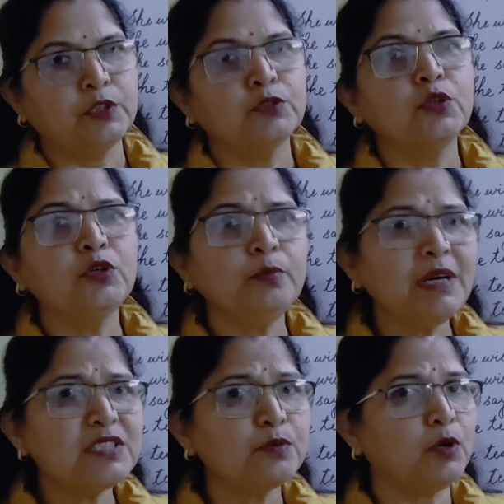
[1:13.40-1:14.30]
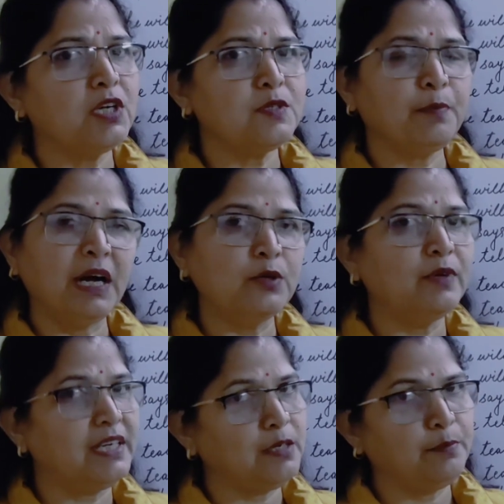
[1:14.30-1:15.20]
So you must watch part
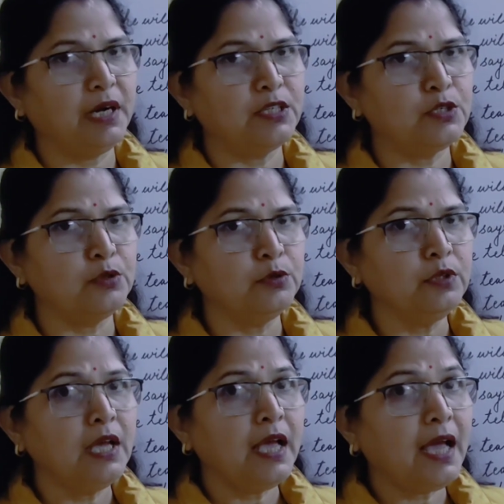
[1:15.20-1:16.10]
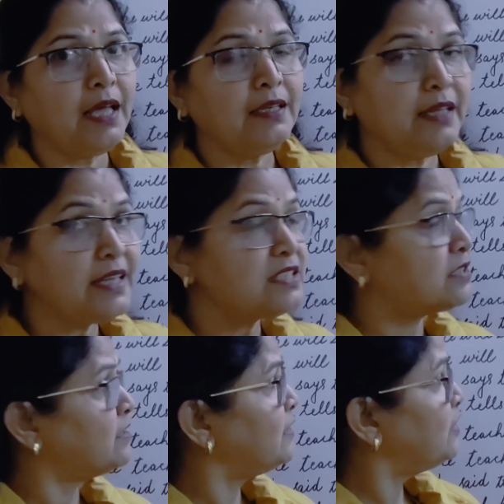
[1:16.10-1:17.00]
1 and part 2 and
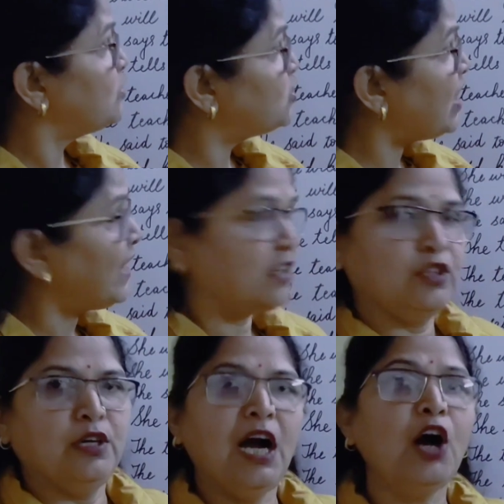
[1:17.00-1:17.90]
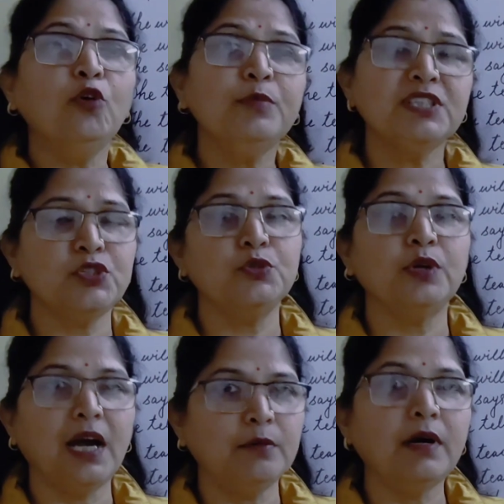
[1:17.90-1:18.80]
let's check how much you
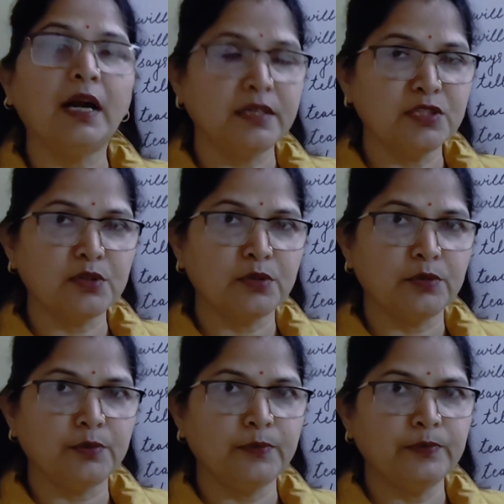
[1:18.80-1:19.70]
have understood.